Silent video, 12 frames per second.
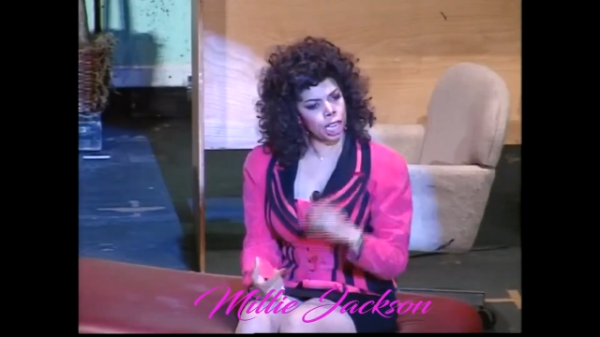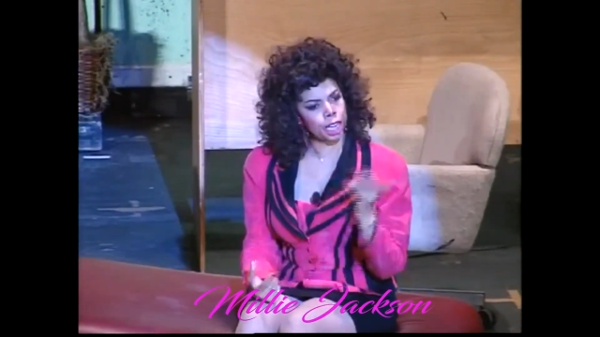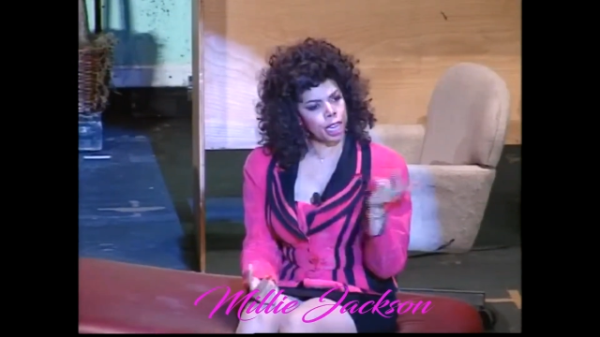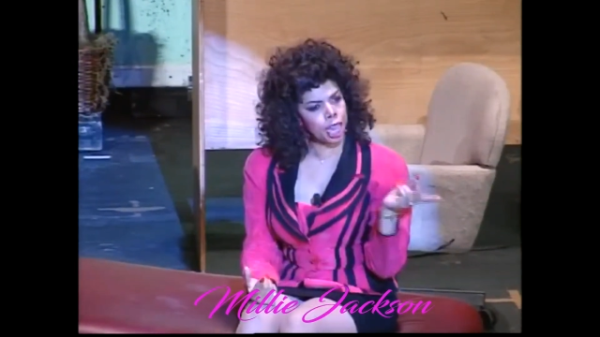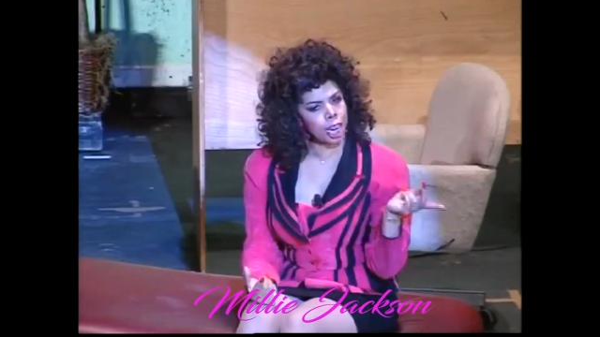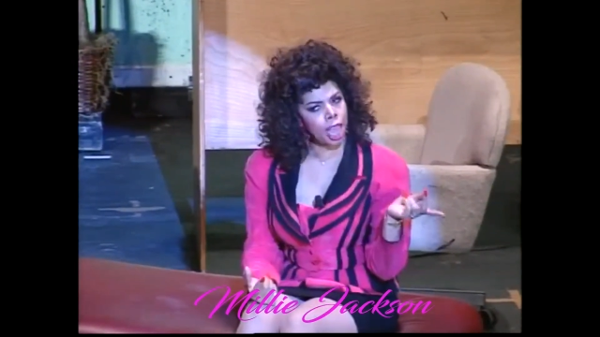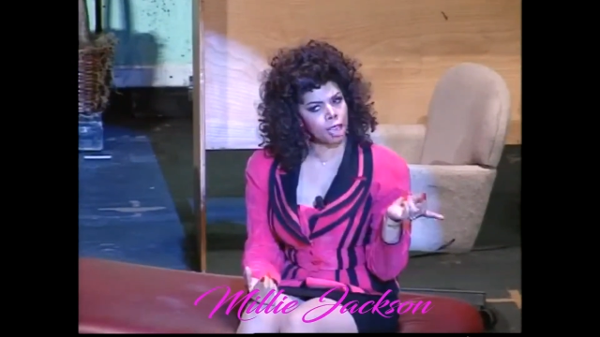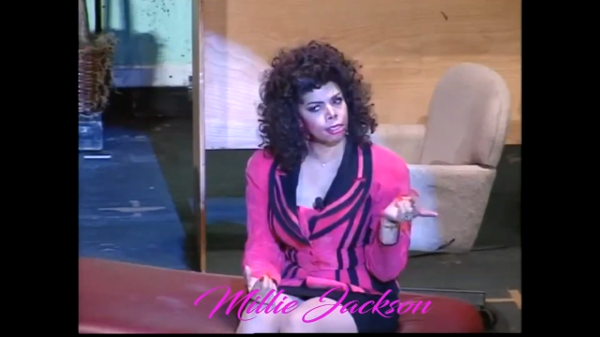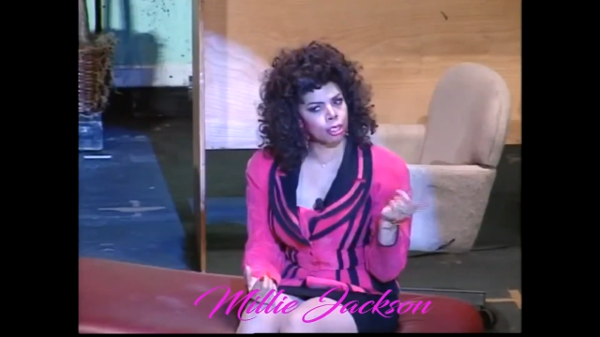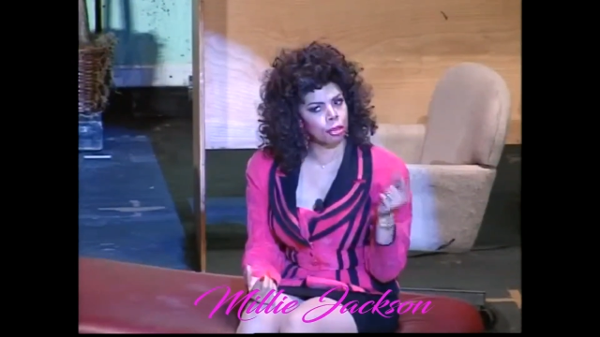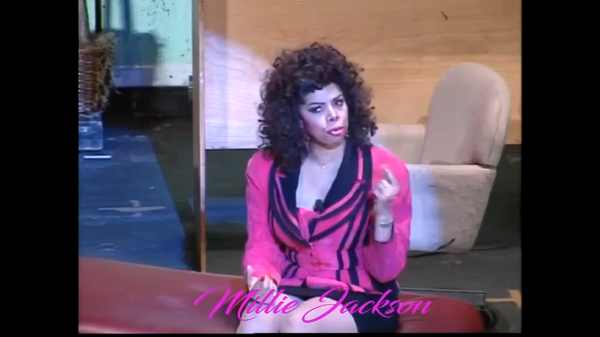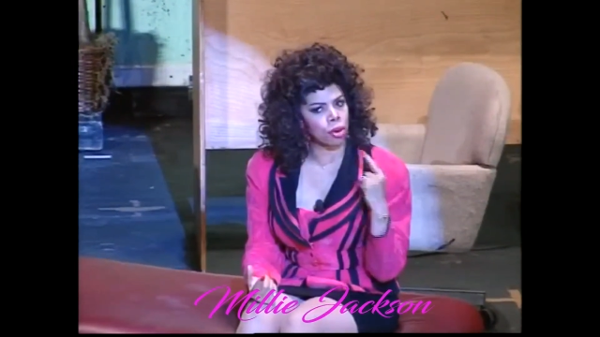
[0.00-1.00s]
He did
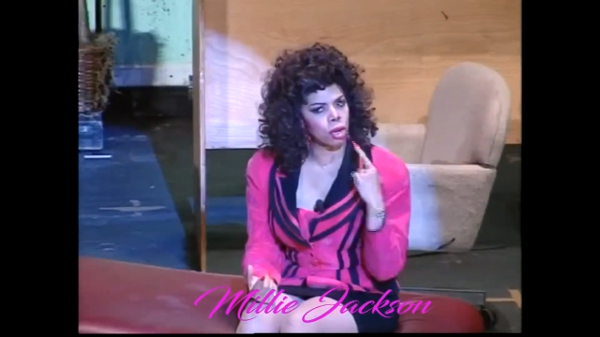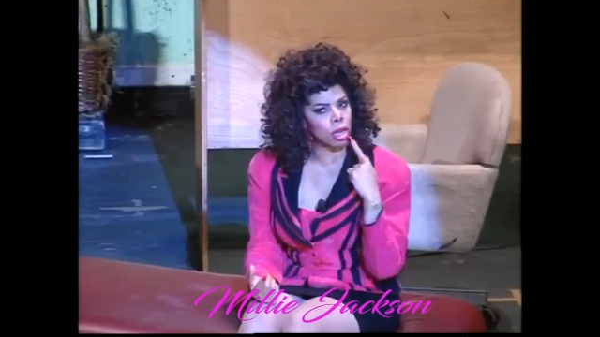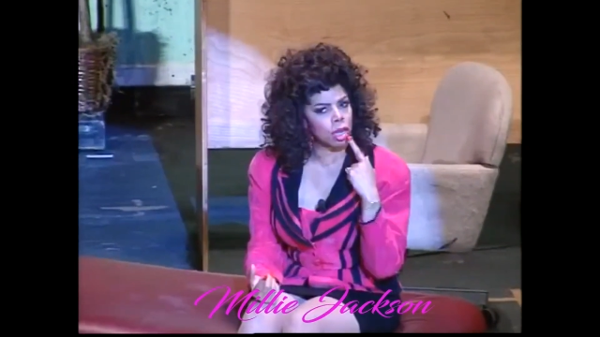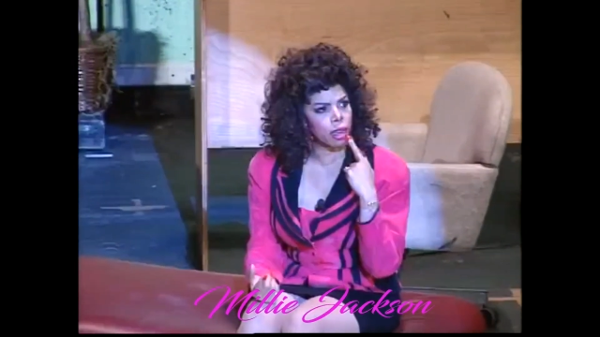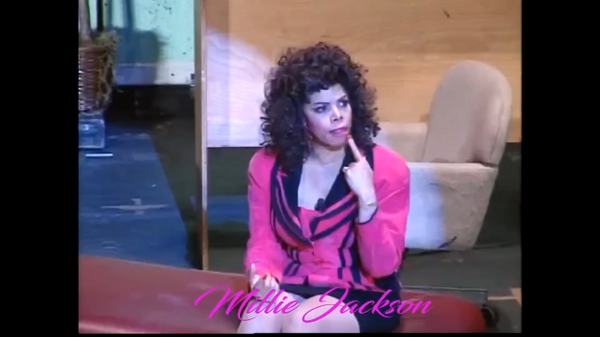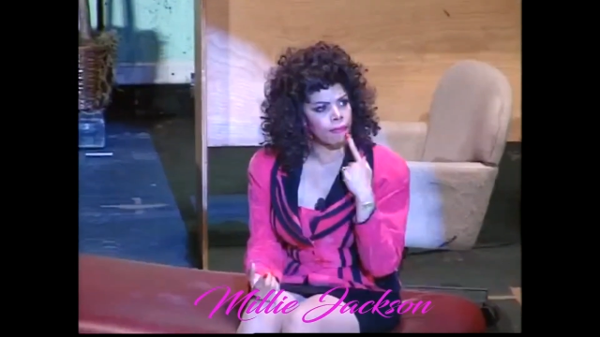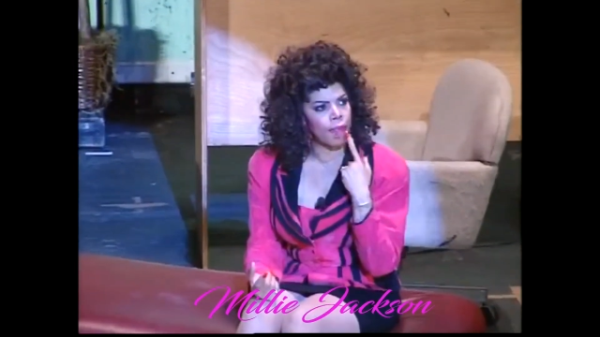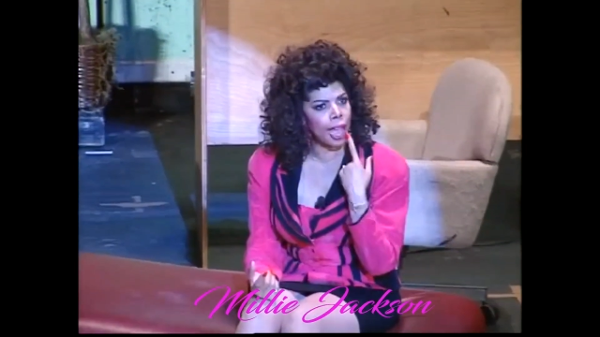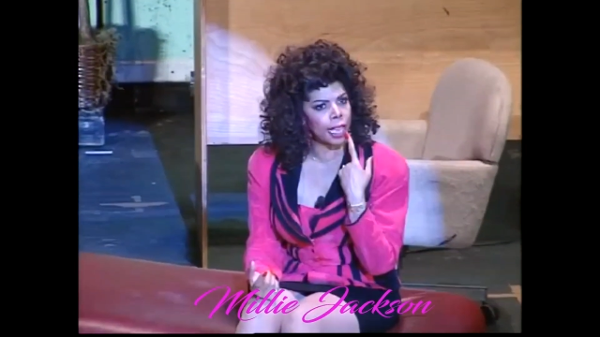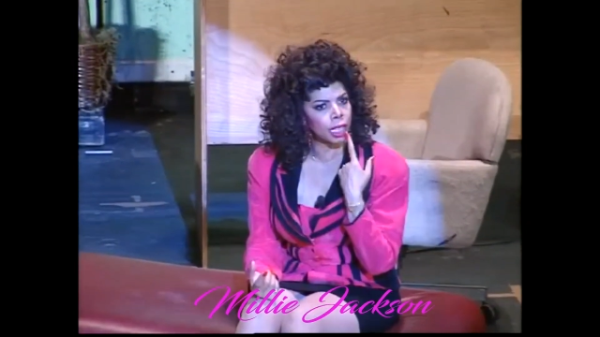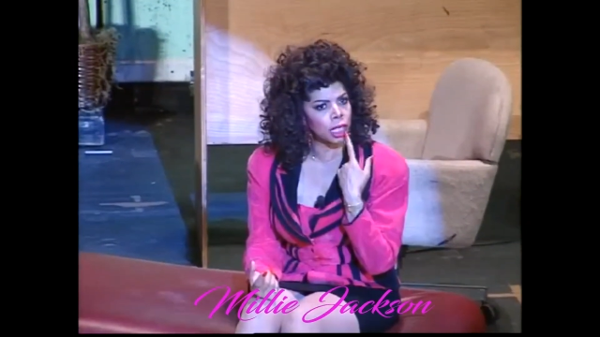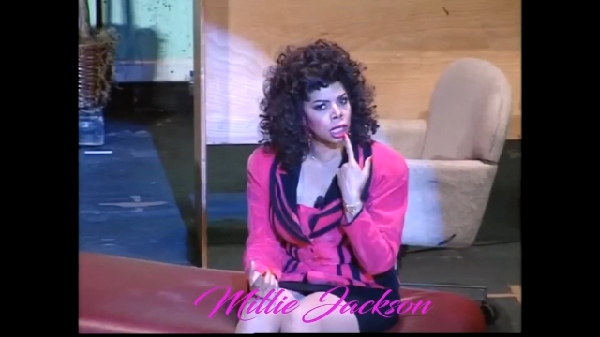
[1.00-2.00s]
have some pretty good
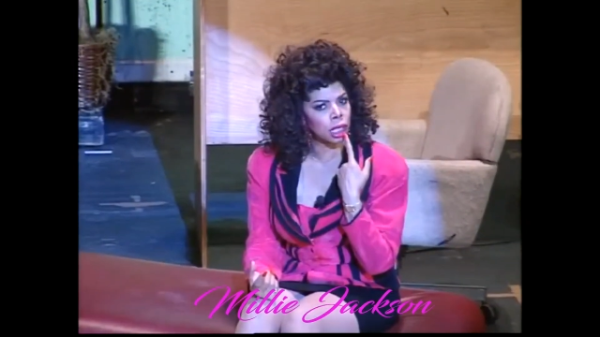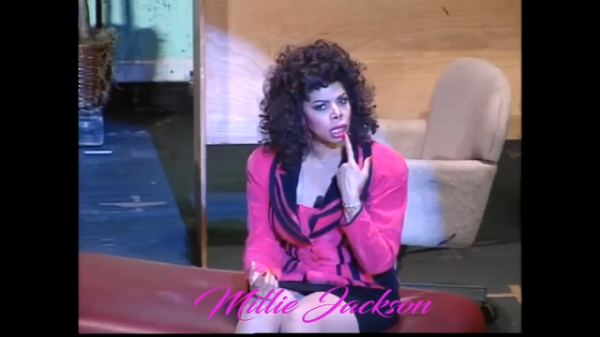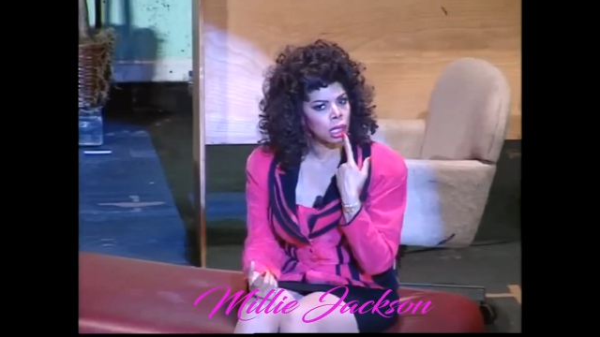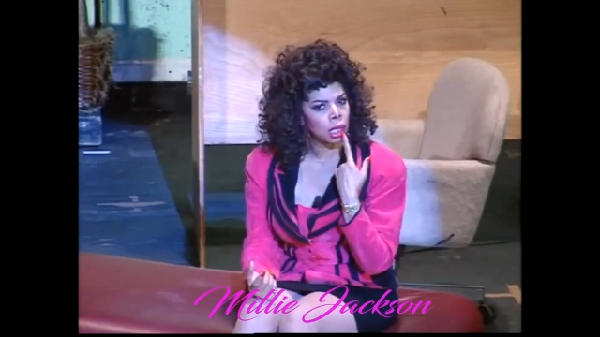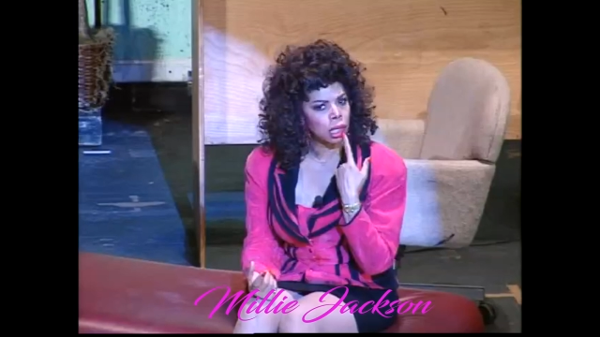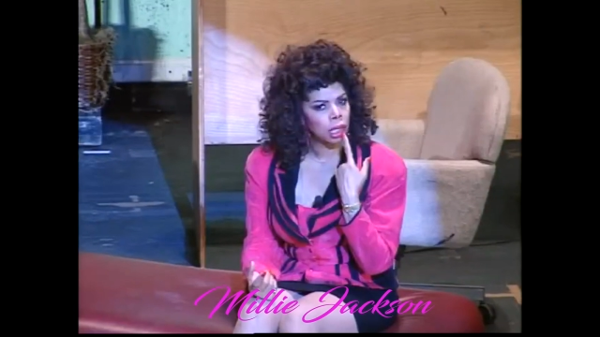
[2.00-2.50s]
advice.